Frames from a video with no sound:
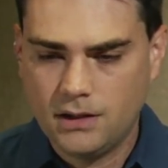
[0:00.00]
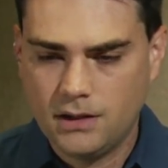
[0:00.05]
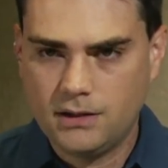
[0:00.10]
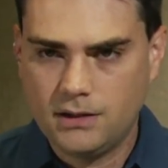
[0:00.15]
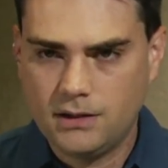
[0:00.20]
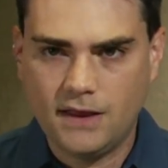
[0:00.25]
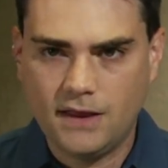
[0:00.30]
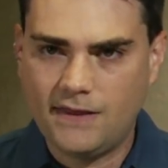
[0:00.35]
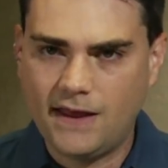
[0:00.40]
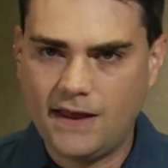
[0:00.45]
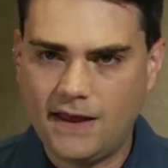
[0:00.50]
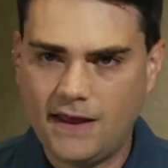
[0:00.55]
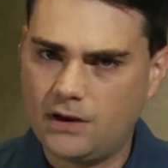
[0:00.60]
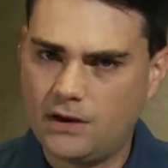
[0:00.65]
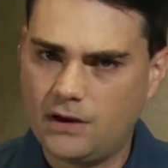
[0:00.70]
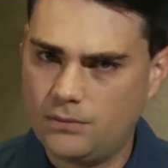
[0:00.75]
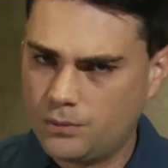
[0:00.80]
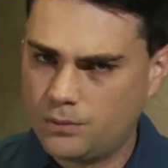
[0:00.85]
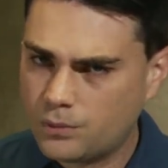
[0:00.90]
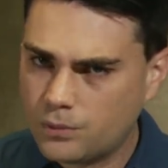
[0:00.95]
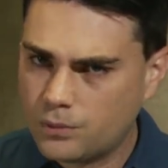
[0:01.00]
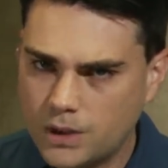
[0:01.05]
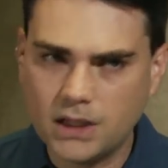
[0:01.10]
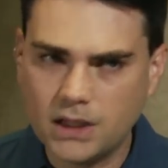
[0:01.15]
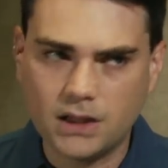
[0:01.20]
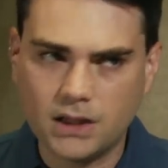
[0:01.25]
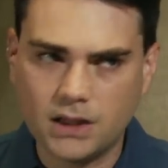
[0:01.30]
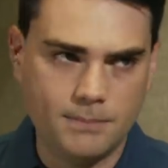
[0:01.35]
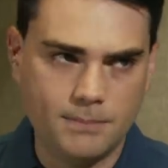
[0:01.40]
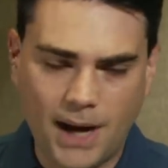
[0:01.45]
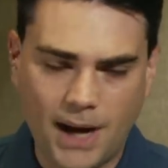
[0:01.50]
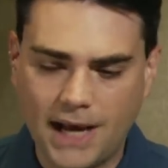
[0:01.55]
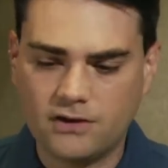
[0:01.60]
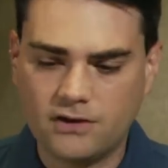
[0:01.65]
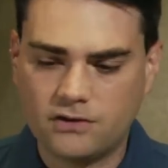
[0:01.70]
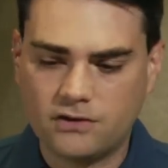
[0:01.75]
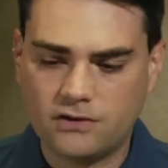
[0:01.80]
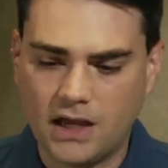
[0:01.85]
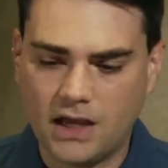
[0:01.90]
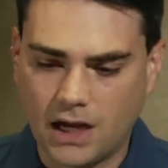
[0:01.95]
I mean, that, that is a really
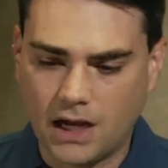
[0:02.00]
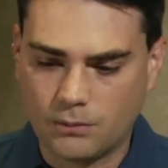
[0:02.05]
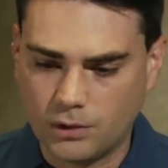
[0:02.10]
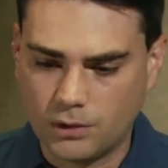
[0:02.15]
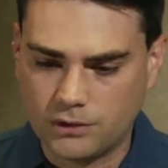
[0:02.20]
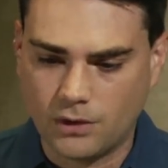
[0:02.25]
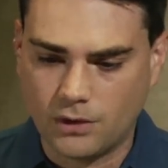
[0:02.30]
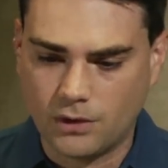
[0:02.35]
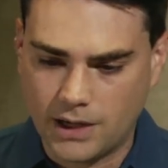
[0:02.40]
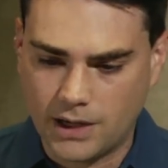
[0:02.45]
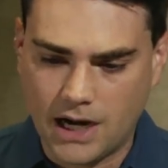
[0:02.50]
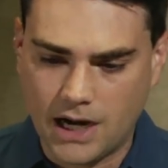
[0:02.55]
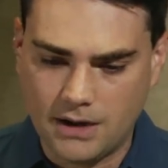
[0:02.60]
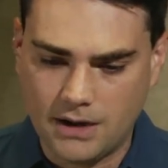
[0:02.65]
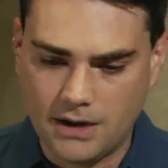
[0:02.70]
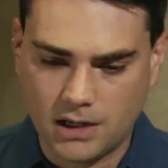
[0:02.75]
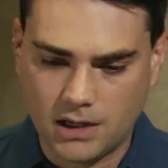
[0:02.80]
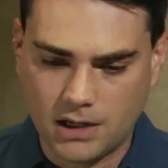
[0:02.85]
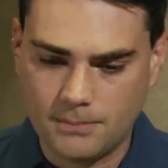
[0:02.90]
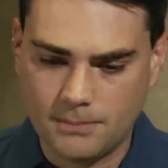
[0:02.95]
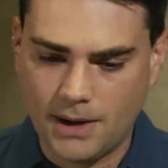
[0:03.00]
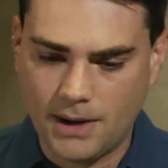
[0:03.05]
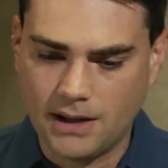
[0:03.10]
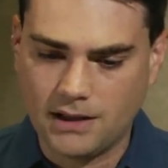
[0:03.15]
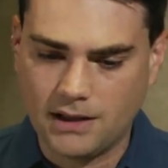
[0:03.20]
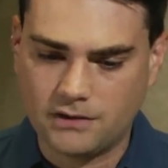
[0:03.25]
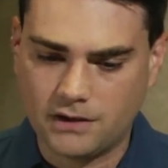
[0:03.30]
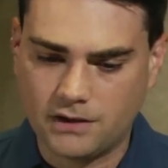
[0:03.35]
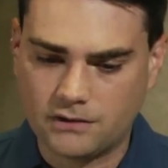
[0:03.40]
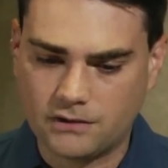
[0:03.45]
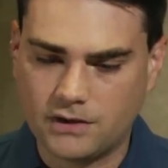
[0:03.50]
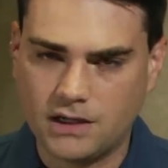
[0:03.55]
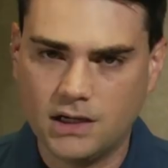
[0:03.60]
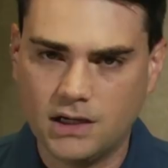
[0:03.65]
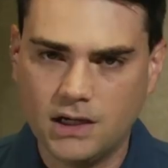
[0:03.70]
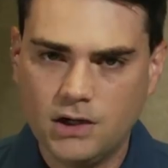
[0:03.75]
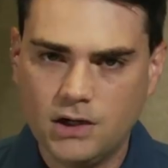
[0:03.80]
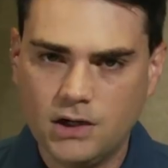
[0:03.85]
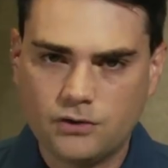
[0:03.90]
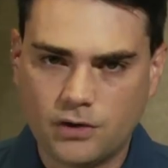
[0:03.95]
biased take on what's going on in American politics, that
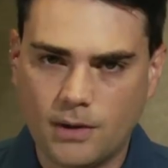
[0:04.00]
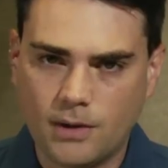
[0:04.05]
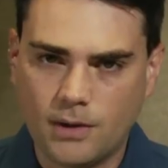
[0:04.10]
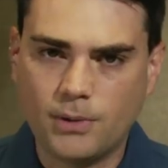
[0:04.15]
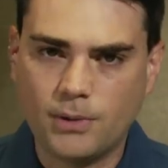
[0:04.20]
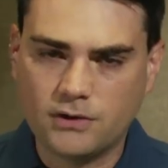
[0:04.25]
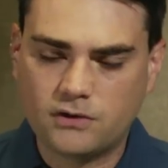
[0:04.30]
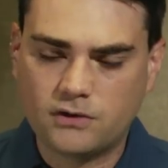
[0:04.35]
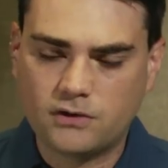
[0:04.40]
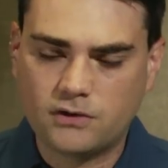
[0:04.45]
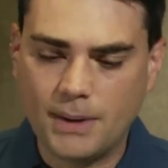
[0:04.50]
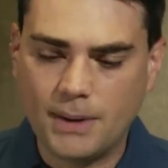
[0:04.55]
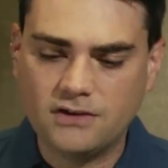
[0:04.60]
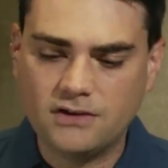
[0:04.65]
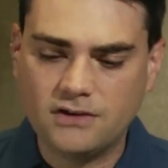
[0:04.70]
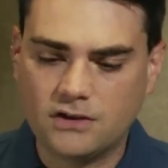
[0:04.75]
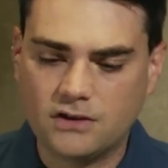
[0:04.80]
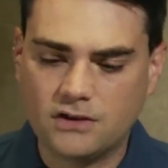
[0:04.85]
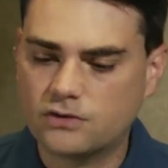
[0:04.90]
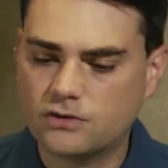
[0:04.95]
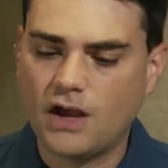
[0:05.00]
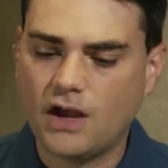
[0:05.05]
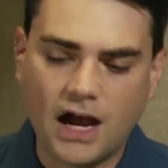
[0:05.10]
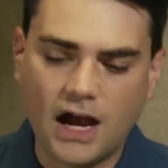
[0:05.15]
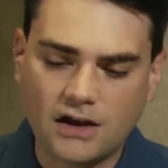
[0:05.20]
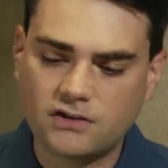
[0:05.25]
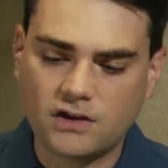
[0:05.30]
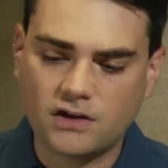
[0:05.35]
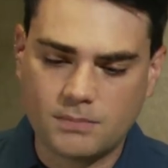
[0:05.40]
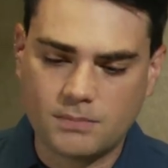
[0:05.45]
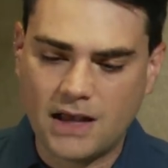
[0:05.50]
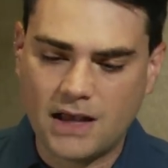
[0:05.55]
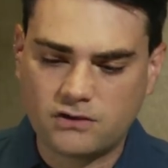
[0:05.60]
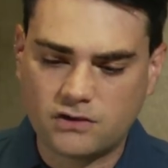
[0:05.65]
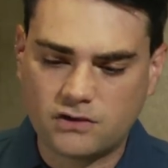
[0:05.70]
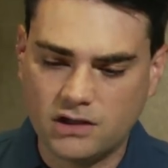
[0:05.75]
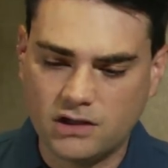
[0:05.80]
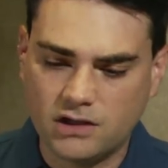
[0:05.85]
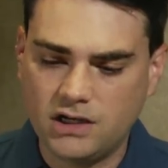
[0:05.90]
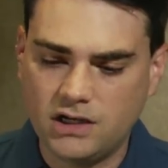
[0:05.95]
Trump wants to bind together toxic
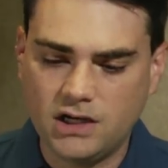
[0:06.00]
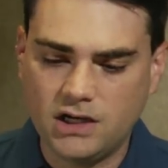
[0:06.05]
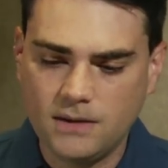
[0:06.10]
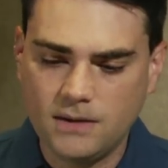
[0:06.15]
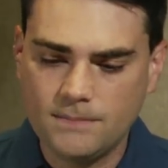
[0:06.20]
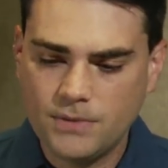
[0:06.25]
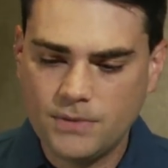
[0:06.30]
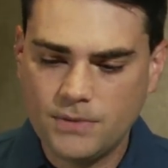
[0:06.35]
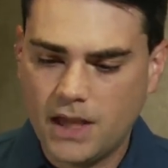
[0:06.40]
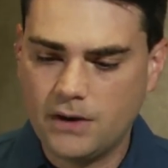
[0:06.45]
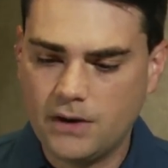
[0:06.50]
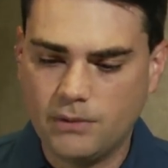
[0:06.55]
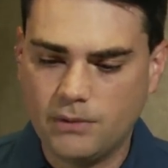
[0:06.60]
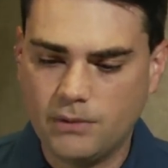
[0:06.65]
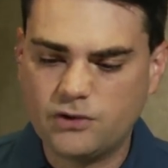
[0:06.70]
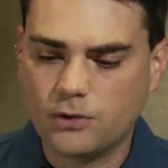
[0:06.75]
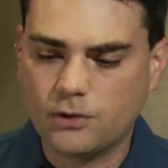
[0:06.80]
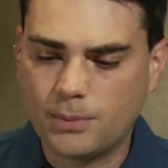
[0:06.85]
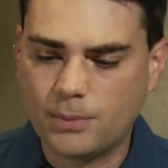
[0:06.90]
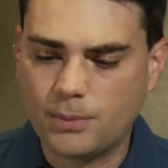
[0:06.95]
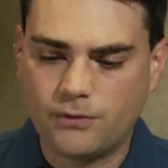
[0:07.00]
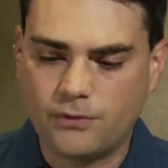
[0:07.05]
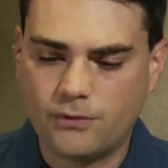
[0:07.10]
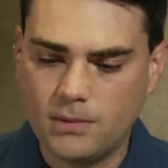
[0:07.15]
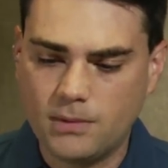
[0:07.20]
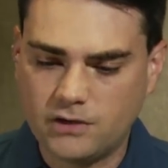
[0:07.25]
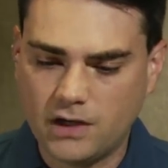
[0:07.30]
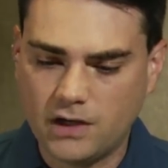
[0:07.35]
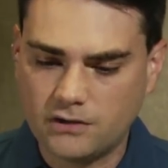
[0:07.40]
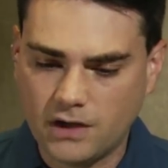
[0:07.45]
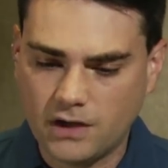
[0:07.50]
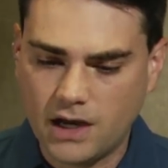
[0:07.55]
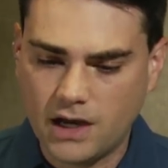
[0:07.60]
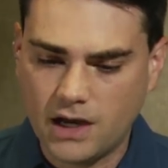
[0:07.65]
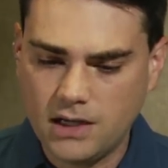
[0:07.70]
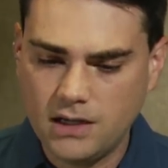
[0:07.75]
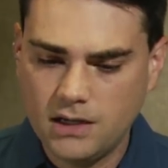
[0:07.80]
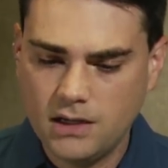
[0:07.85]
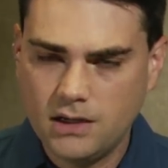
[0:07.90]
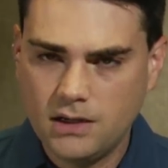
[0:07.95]
masculinity and racial performance
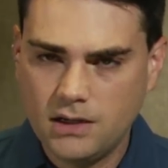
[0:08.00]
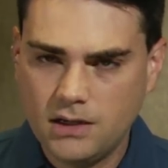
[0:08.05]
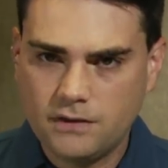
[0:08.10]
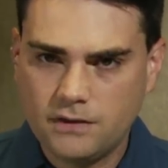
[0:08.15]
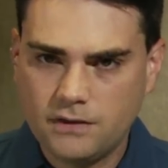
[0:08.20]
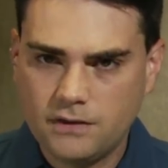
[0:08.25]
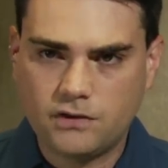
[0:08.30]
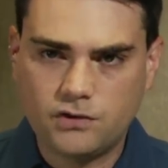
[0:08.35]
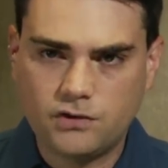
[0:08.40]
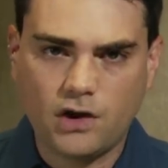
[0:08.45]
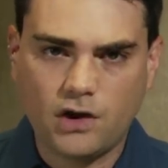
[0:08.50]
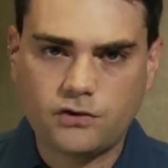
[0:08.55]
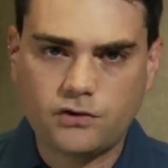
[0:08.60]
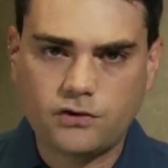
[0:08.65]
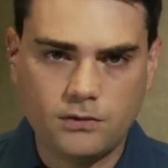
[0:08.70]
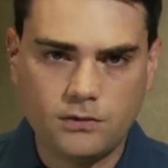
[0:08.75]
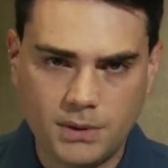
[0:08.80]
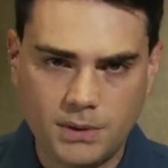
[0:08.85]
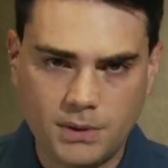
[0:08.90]
anxiety, the suggestion